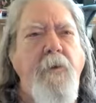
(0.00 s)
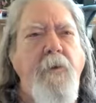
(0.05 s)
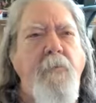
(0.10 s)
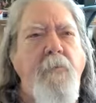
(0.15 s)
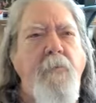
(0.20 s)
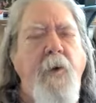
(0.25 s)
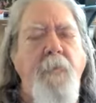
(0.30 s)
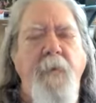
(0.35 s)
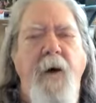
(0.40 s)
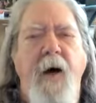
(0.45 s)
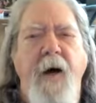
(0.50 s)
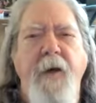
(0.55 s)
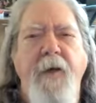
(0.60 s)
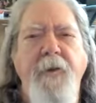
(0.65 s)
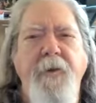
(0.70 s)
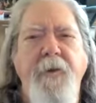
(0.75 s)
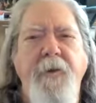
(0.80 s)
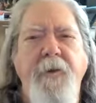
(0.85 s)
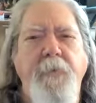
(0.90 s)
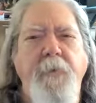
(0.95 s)
My
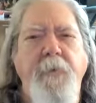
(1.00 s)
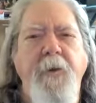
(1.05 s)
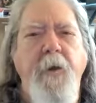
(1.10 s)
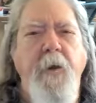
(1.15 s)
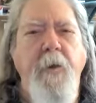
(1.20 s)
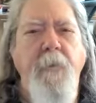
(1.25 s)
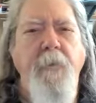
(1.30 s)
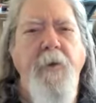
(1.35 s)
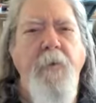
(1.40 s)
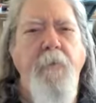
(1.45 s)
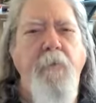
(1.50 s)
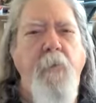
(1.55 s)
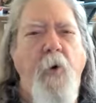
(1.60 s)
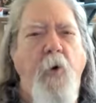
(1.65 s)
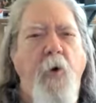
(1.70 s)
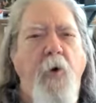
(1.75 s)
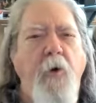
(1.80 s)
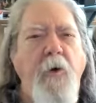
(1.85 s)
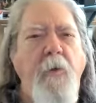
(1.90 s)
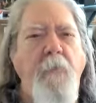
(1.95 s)
mind is becoming
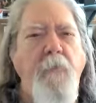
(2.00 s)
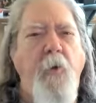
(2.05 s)
more and